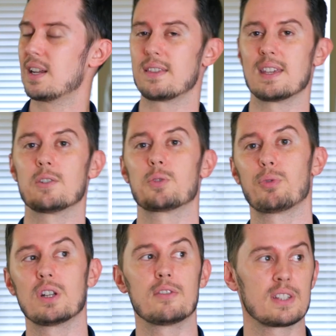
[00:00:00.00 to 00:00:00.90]
I think it was
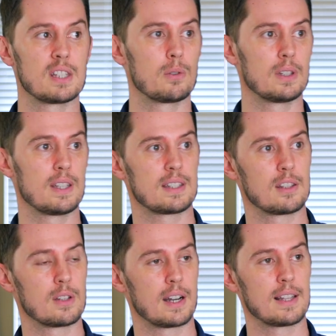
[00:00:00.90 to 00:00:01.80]
previously released in
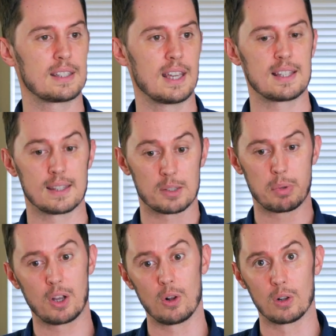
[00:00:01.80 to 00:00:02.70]
the United States in this
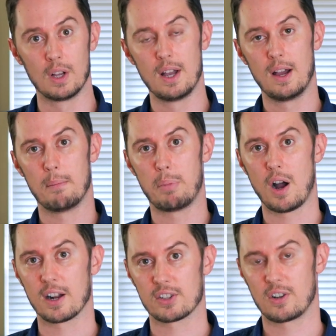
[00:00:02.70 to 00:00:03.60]
big old
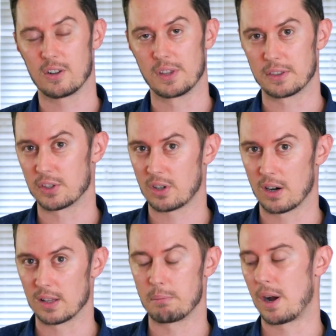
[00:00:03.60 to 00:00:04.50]
box called like the
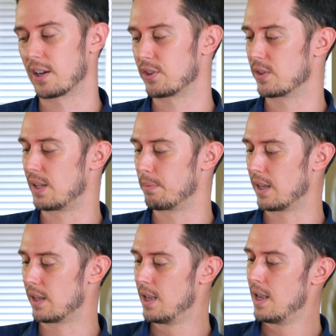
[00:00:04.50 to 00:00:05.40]
Scarlet Box or something.